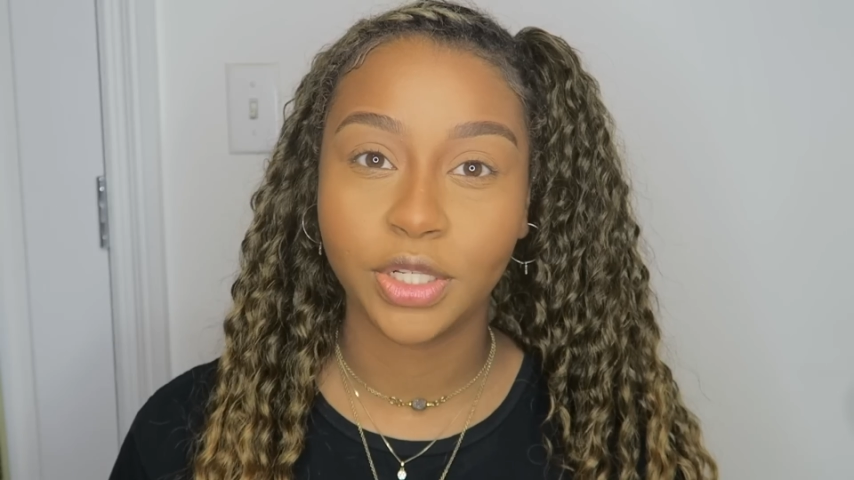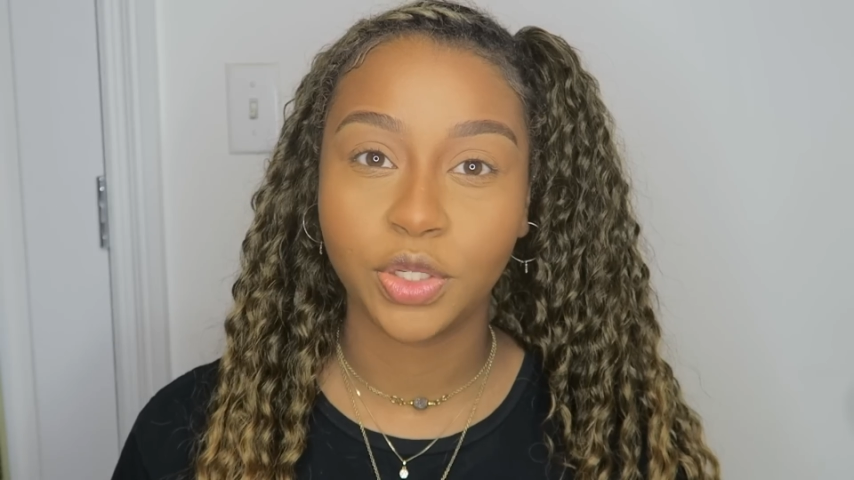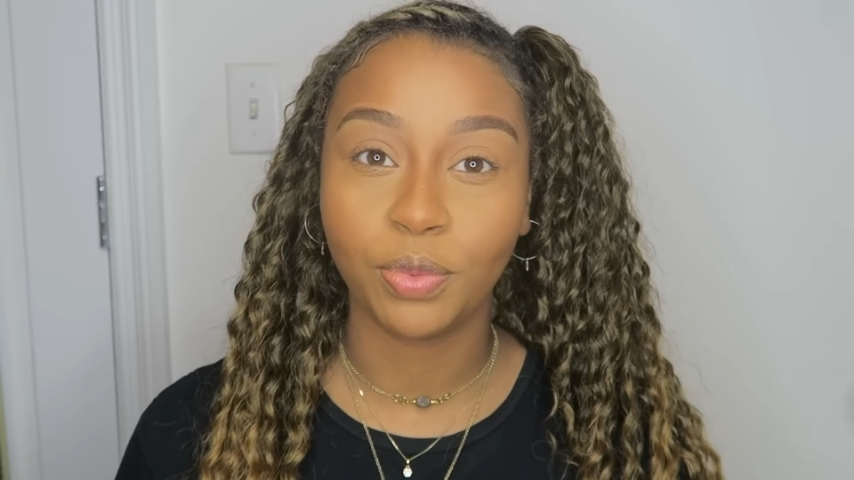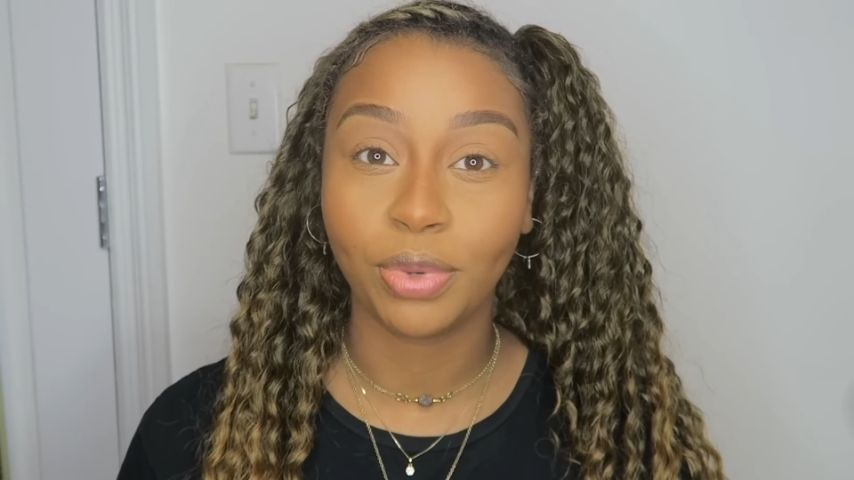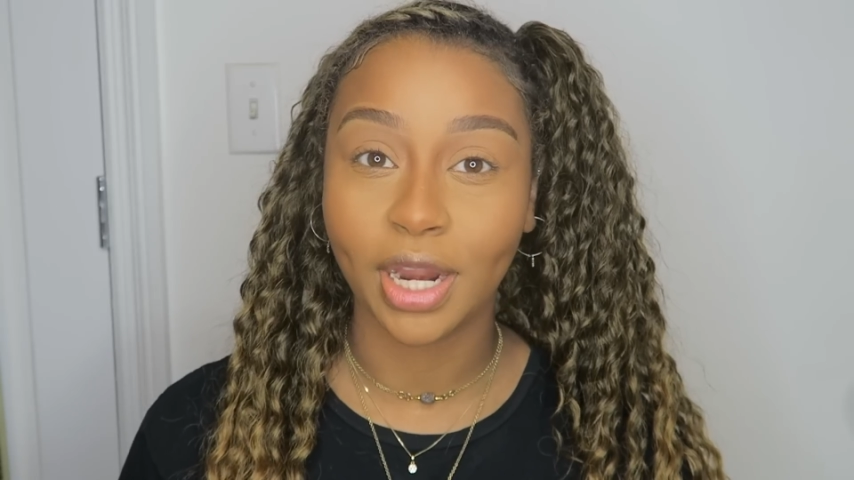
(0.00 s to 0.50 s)

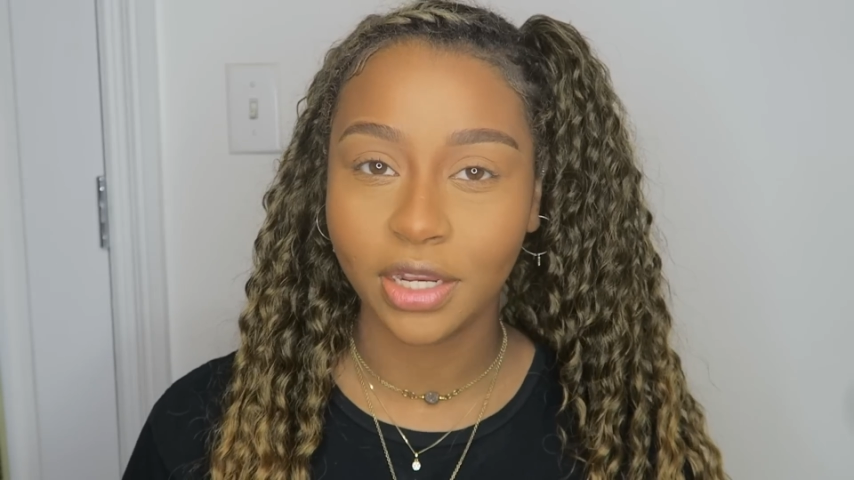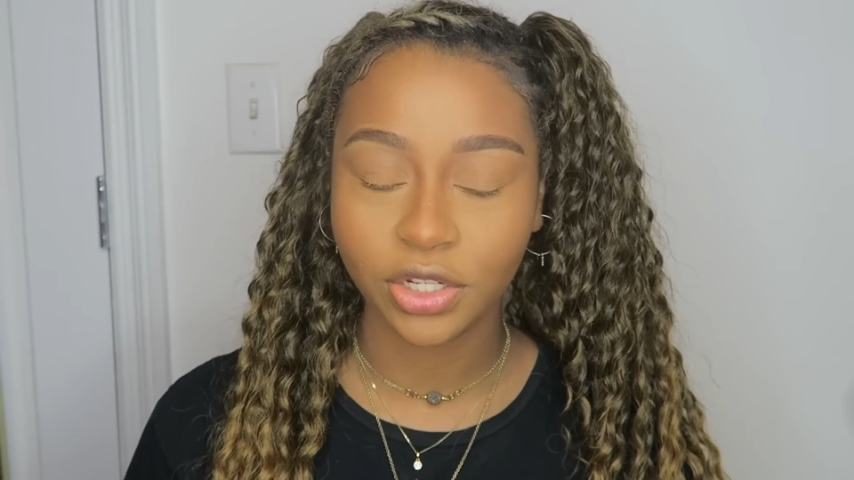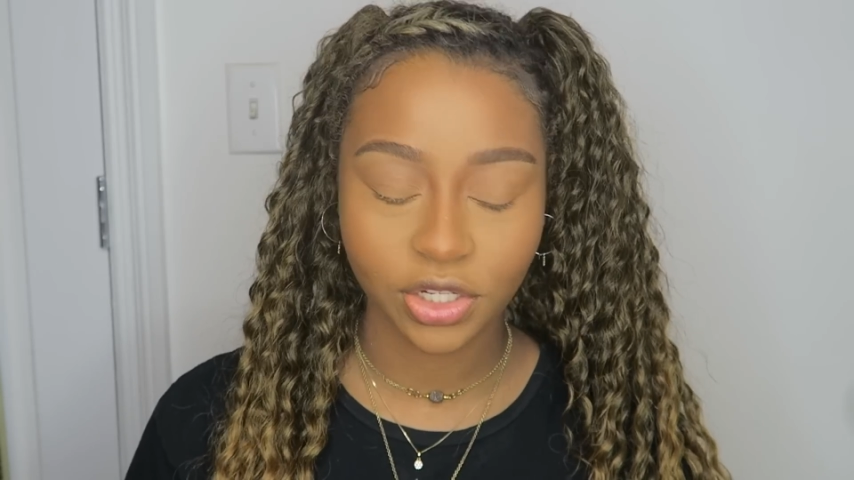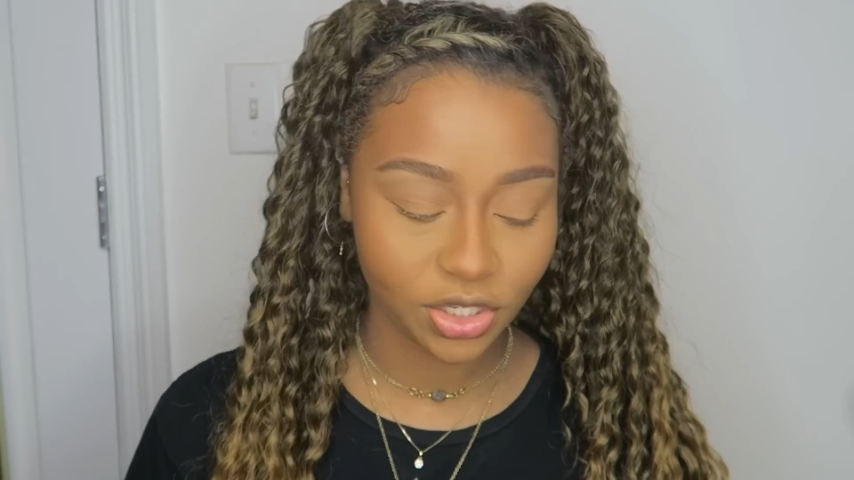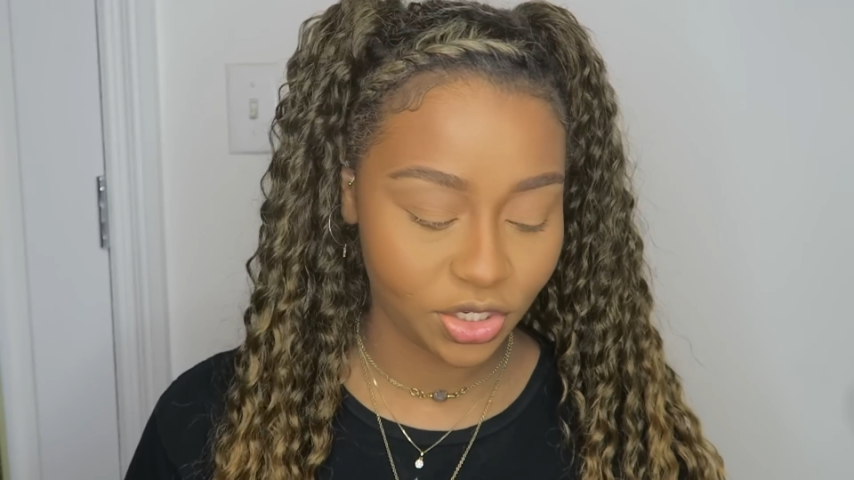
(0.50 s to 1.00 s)
into
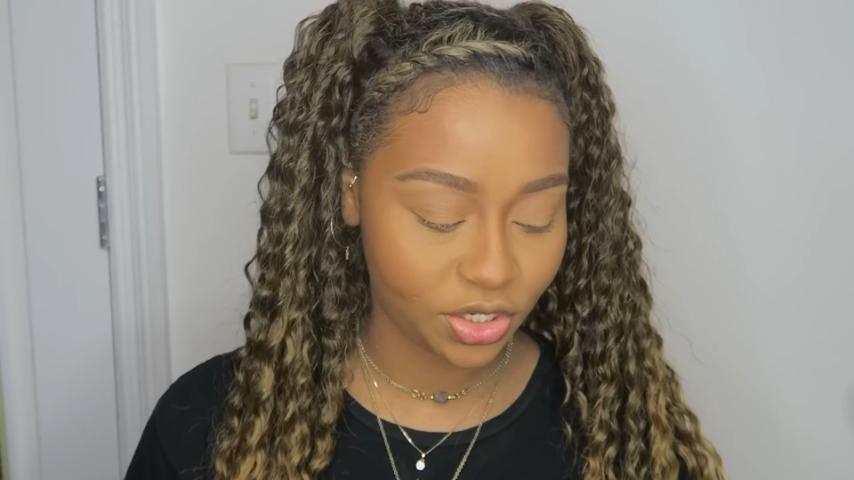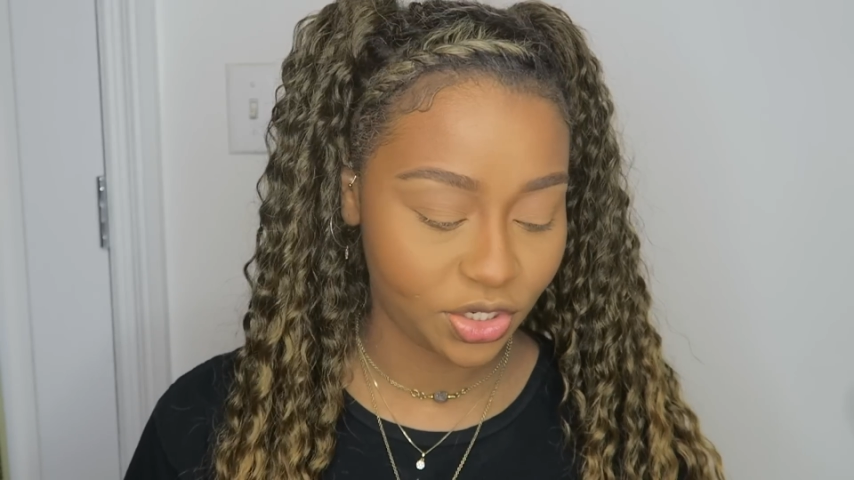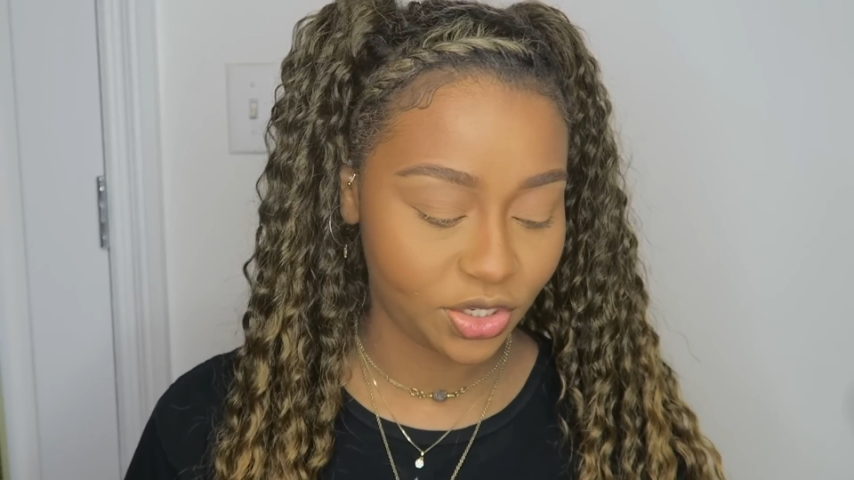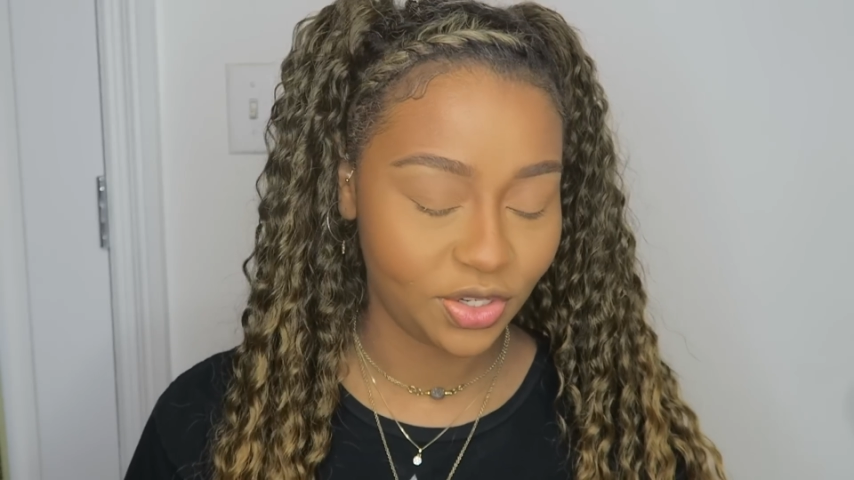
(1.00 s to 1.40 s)
blush.